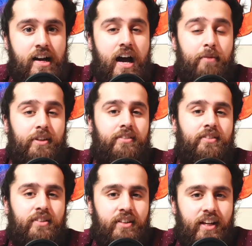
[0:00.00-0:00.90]
I
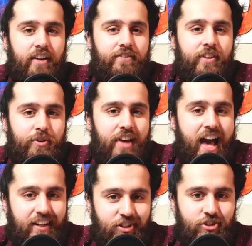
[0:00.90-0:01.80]
mean, if there was
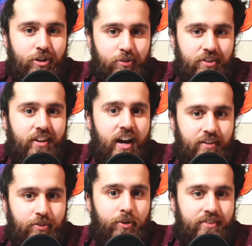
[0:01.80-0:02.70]
any show to kind
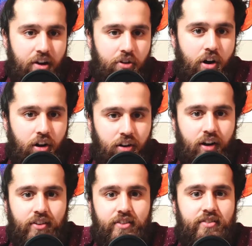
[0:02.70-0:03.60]
of do a town hall
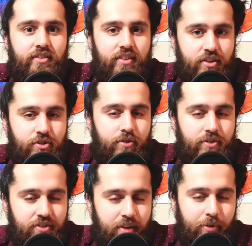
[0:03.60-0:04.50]
on this issue of
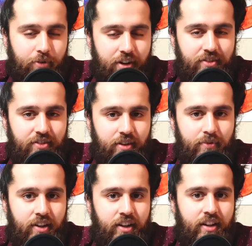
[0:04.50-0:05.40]
systemic racism